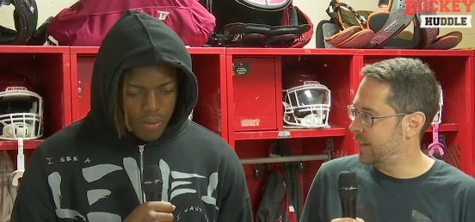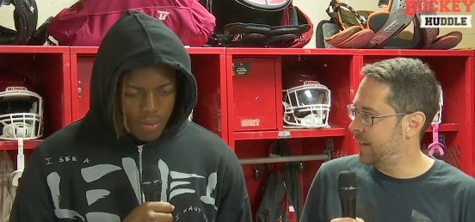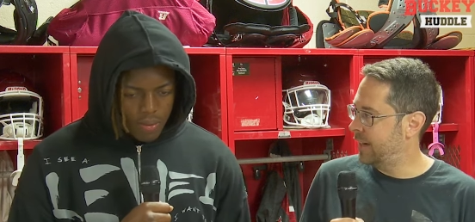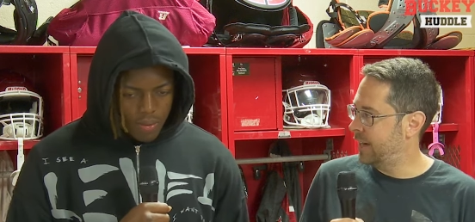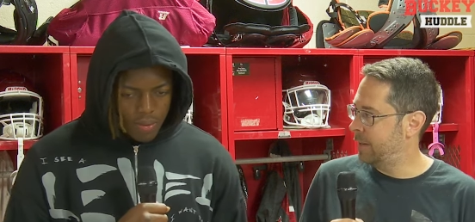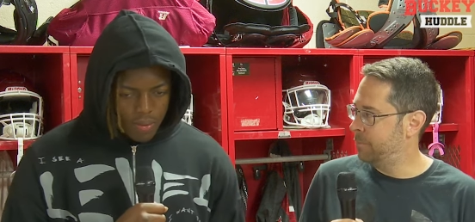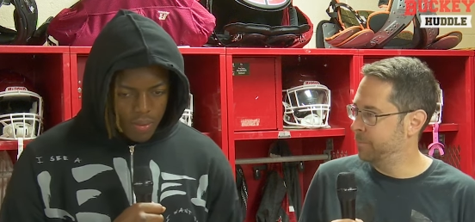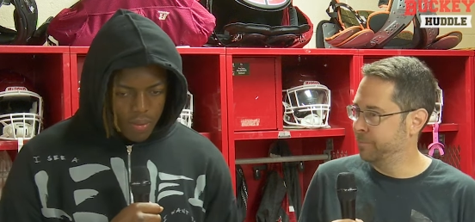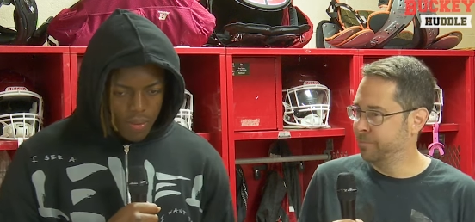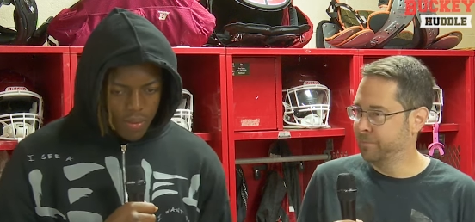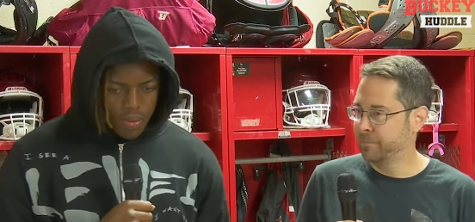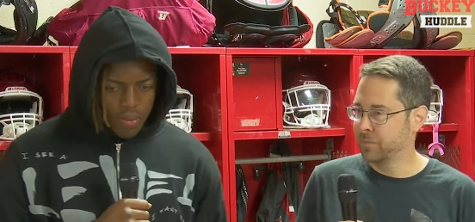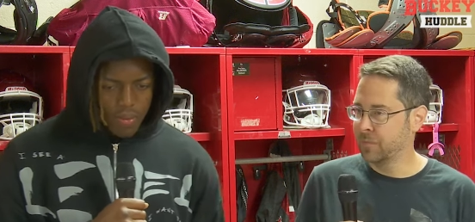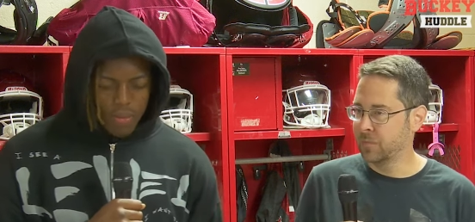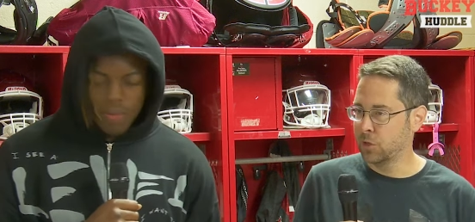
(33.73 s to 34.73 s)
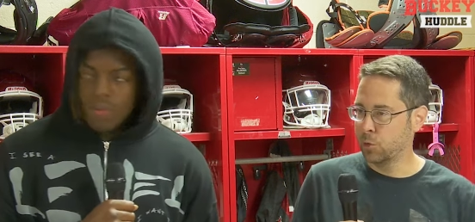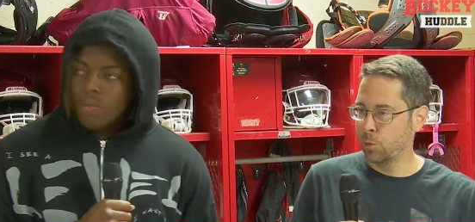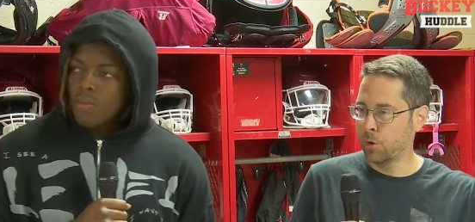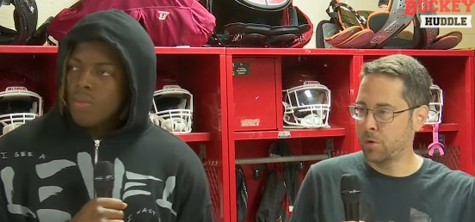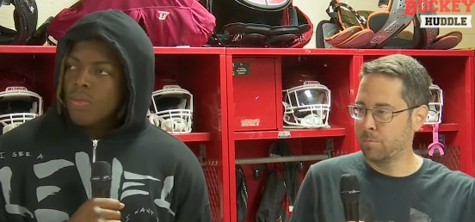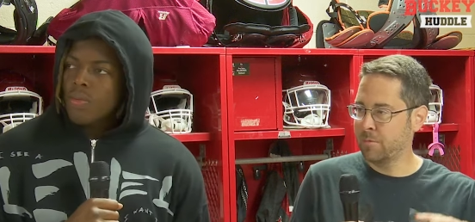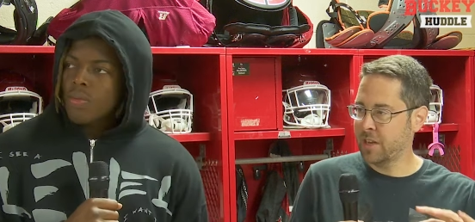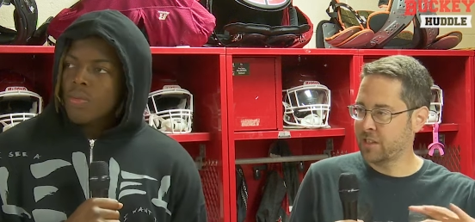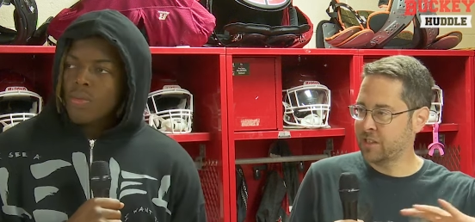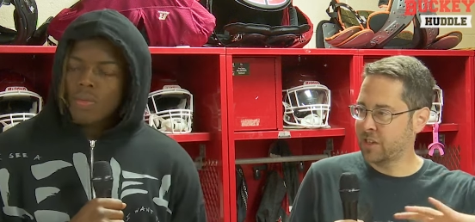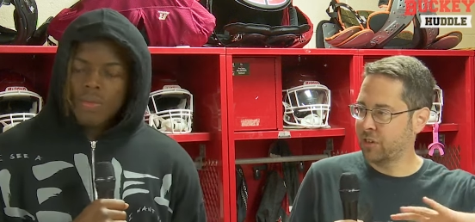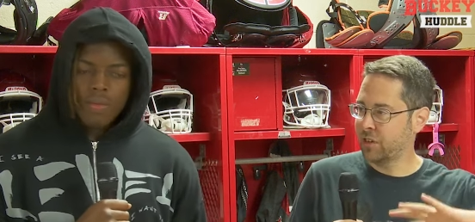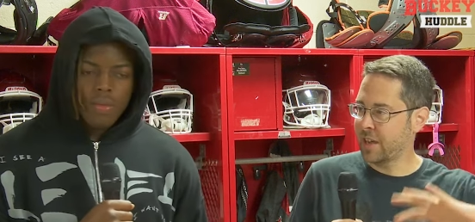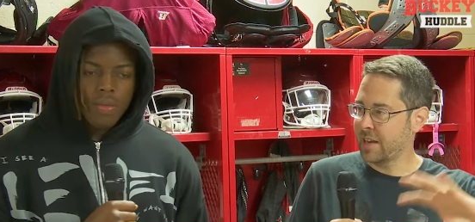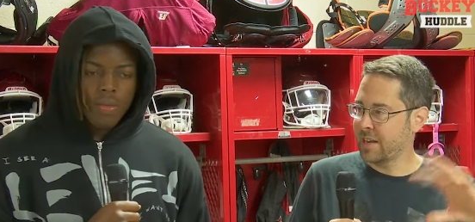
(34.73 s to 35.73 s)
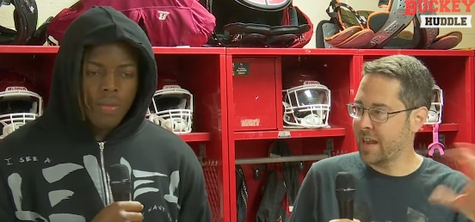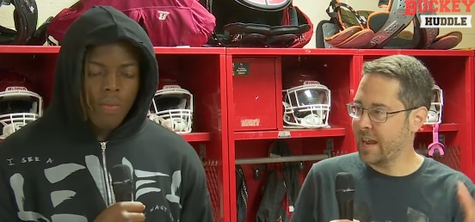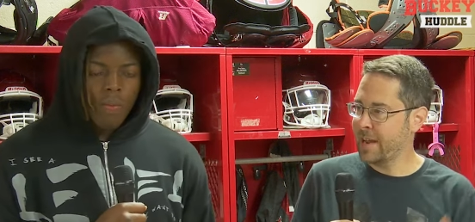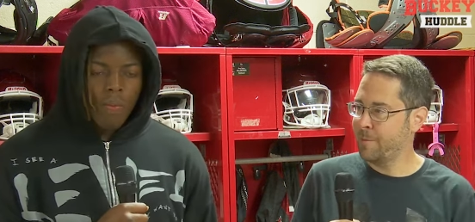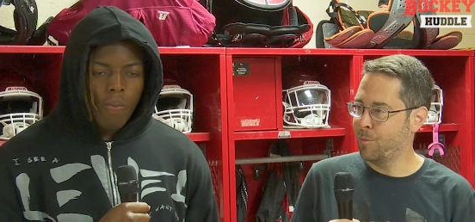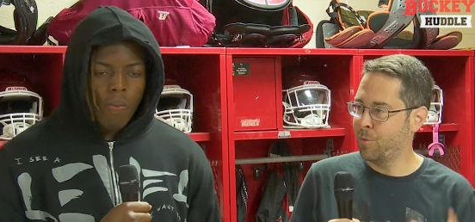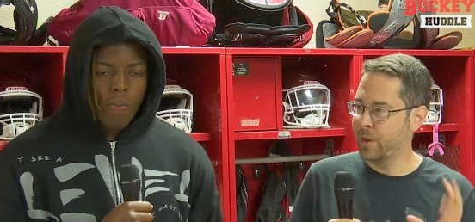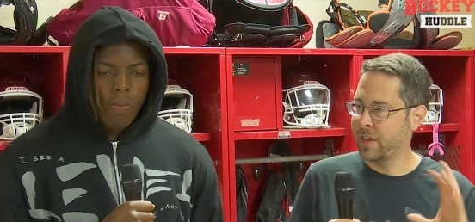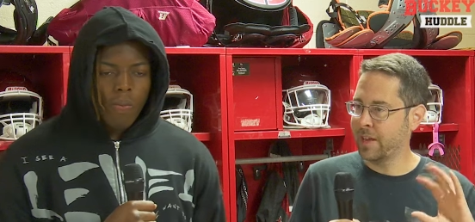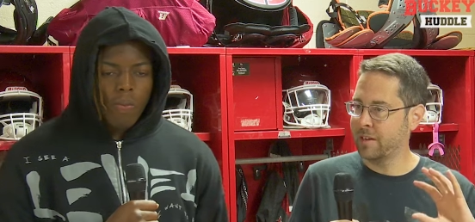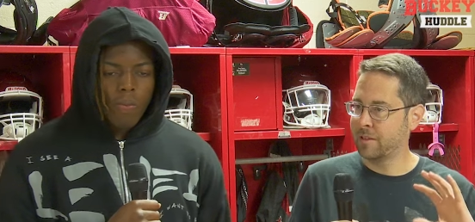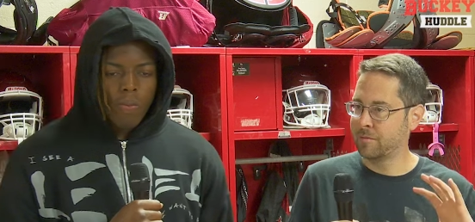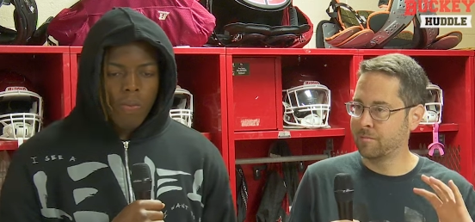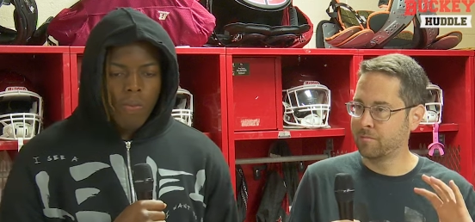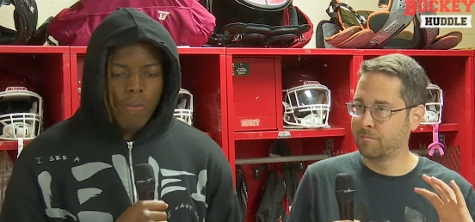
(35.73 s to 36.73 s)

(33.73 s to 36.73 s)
Speaker 1: You weren't necessarily a name we had